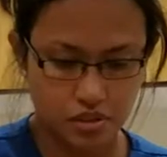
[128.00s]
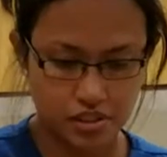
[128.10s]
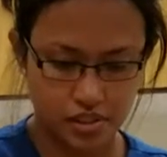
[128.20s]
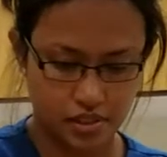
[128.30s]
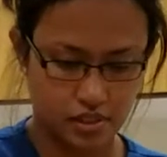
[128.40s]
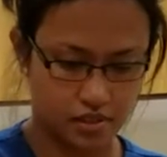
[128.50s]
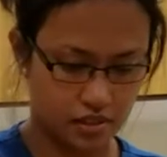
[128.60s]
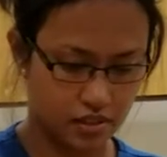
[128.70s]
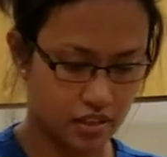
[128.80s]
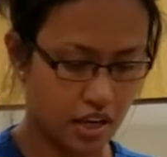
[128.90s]

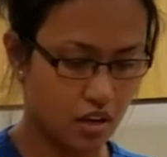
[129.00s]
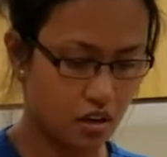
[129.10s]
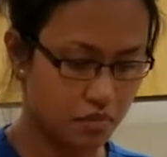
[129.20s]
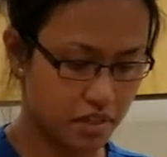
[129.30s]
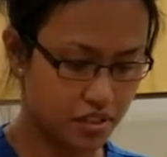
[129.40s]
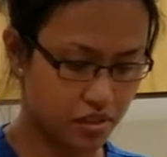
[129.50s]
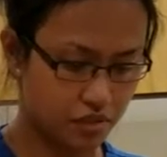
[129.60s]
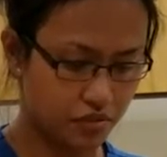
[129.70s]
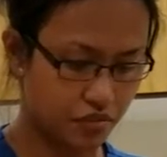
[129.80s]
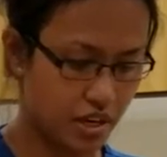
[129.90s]
just get all my
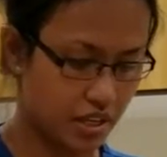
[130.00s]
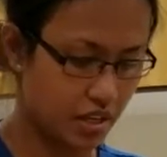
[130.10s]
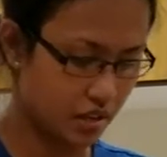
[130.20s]
stuff ready.